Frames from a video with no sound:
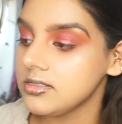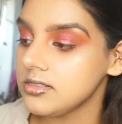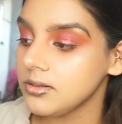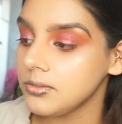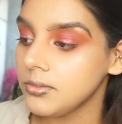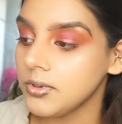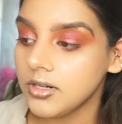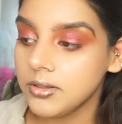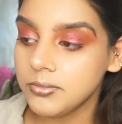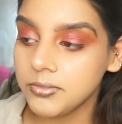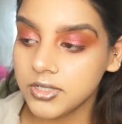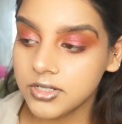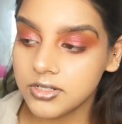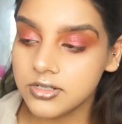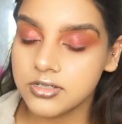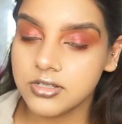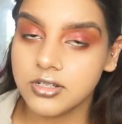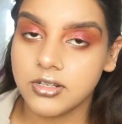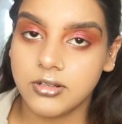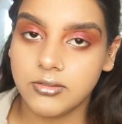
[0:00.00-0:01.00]
so what I'm going to
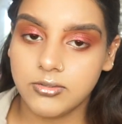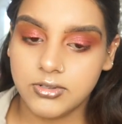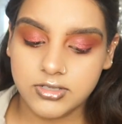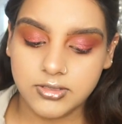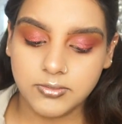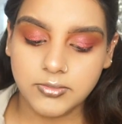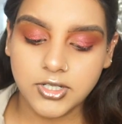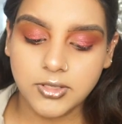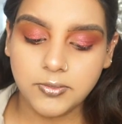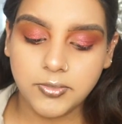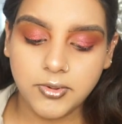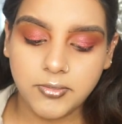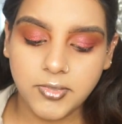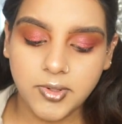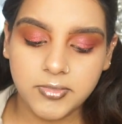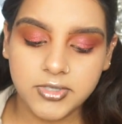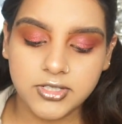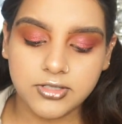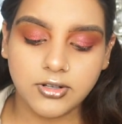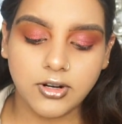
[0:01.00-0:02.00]
do is I'm going to put my
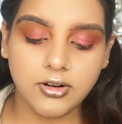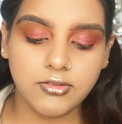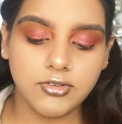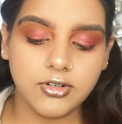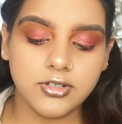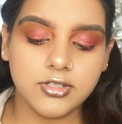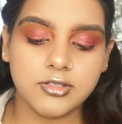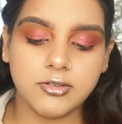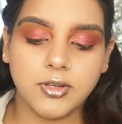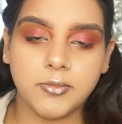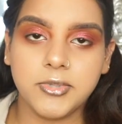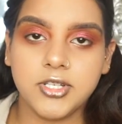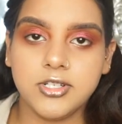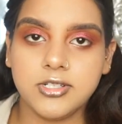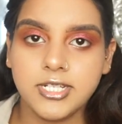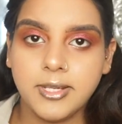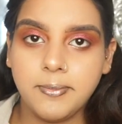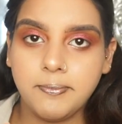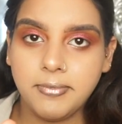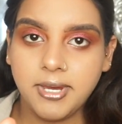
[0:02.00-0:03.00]
mascara on. So I'm
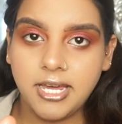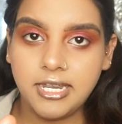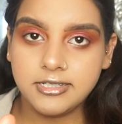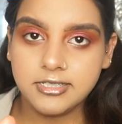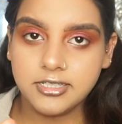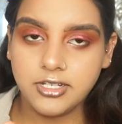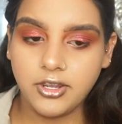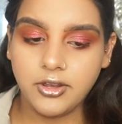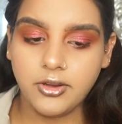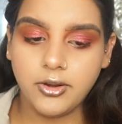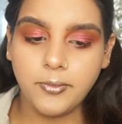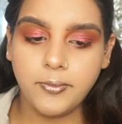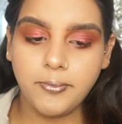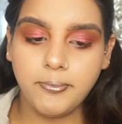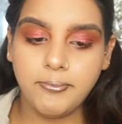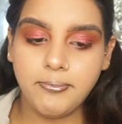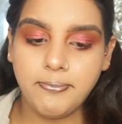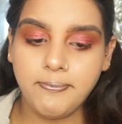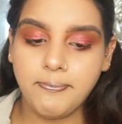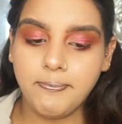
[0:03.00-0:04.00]
using Bad Girl
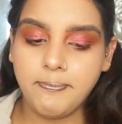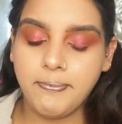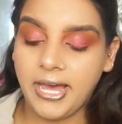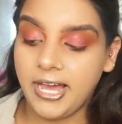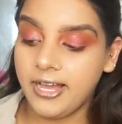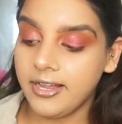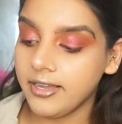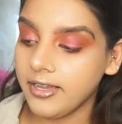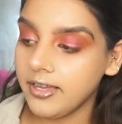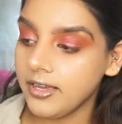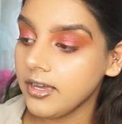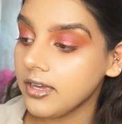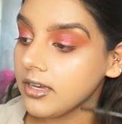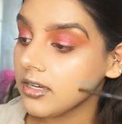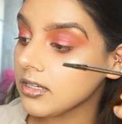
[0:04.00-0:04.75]
Bang,